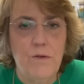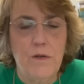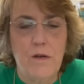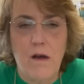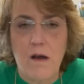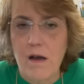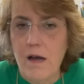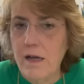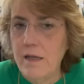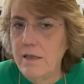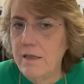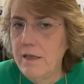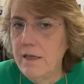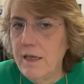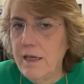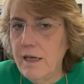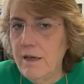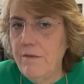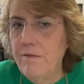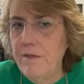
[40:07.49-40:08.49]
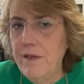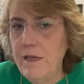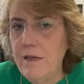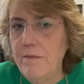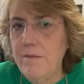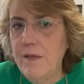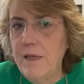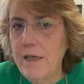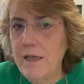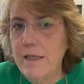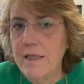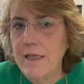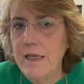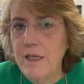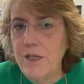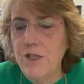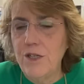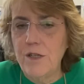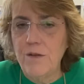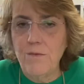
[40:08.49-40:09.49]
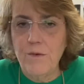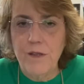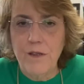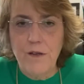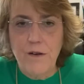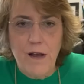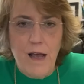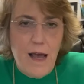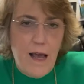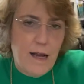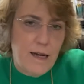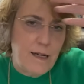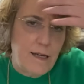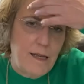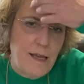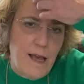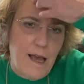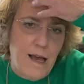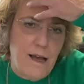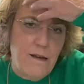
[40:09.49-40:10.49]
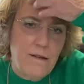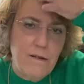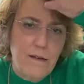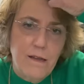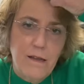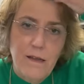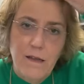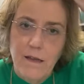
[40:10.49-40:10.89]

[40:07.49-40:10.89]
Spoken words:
not to give them the attention when they're acting out.